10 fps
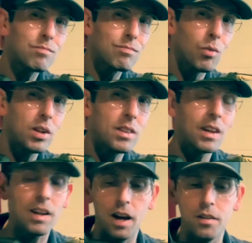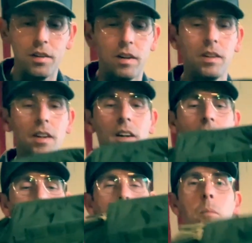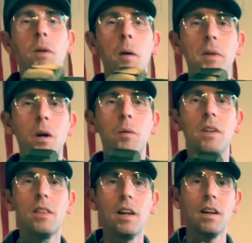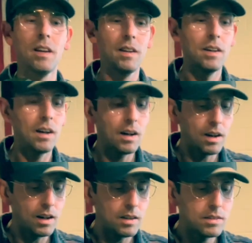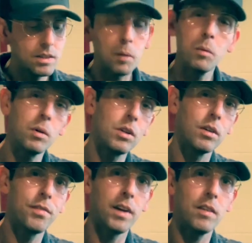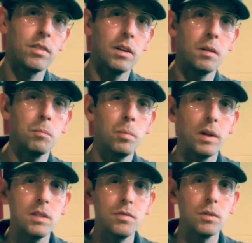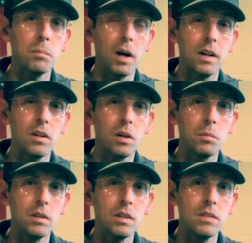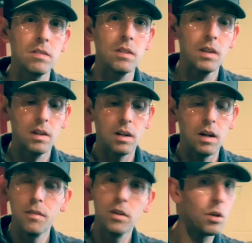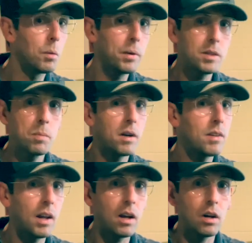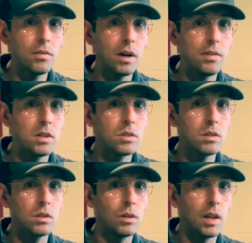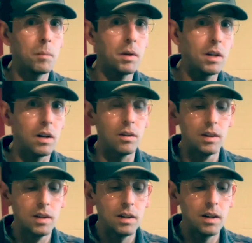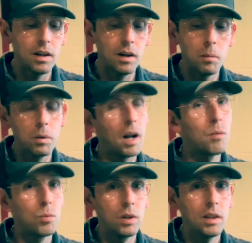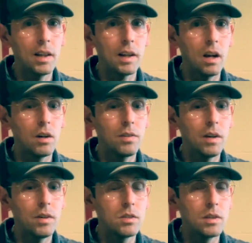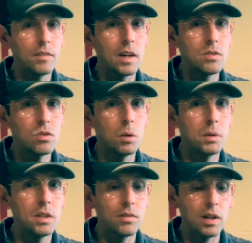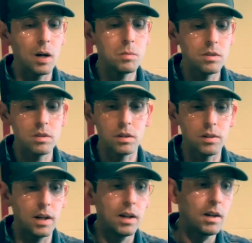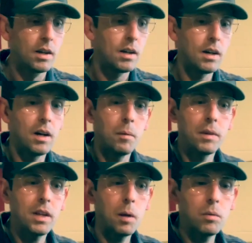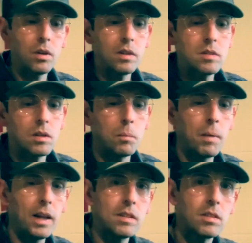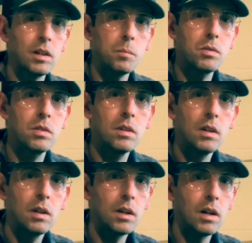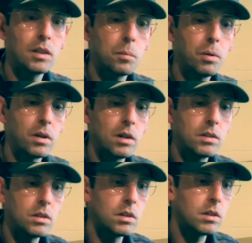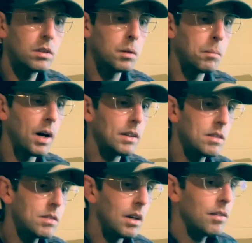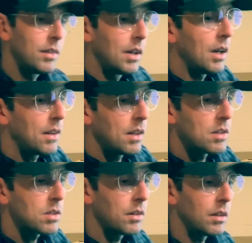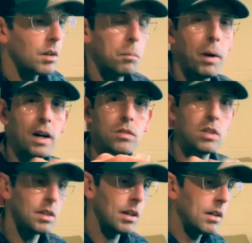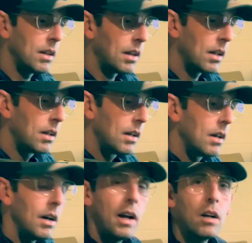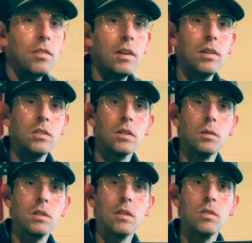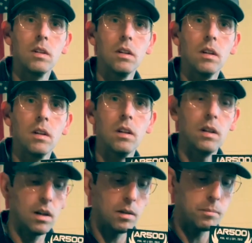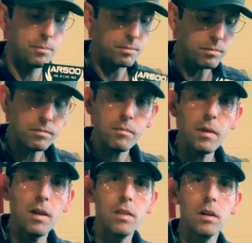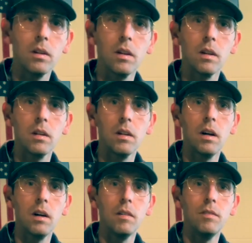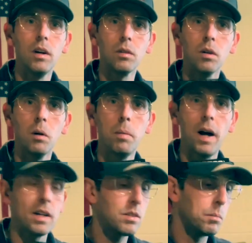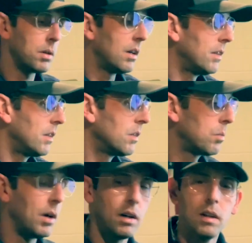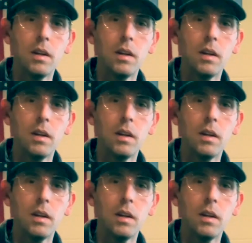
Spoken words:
What do you think? I don't know. But let me know what you think. Tell me what your favorite place for body armor is. If you know a place better than AR 500, you let me know. But I really like AR 500. They've got so many different options. They're great. It came with all these little malice clips to put on your MOLLE stuff, and then this other little pouchy thing, and then the AR 500 always gives you their little Velcro patch to put on there as well.